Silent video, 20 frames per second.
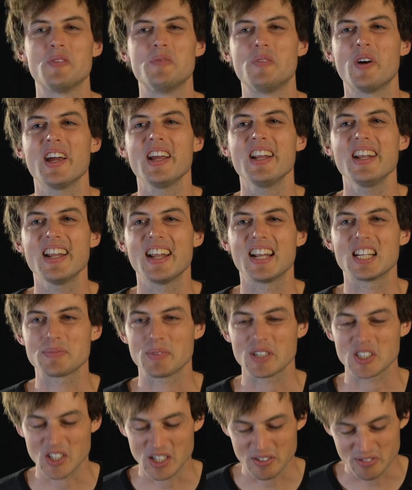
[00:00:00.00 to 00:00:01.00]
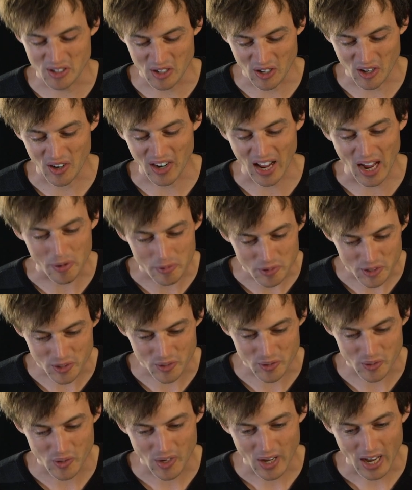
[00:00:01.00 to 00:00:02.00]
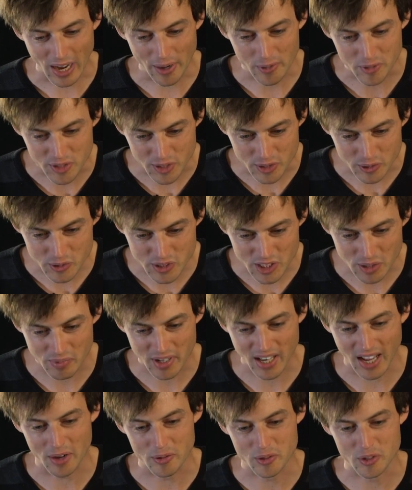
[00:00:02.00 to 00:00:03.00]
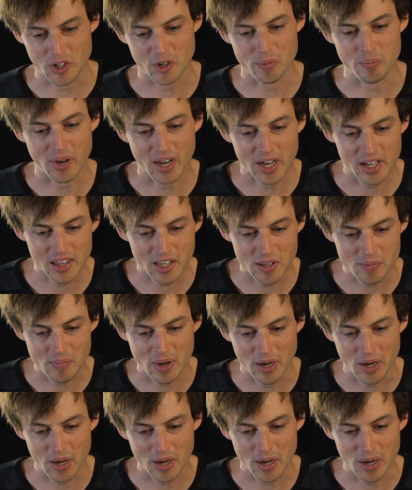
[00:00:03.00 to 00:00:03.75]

the brain, and especially if you learn how to, how to use them and how to combine them,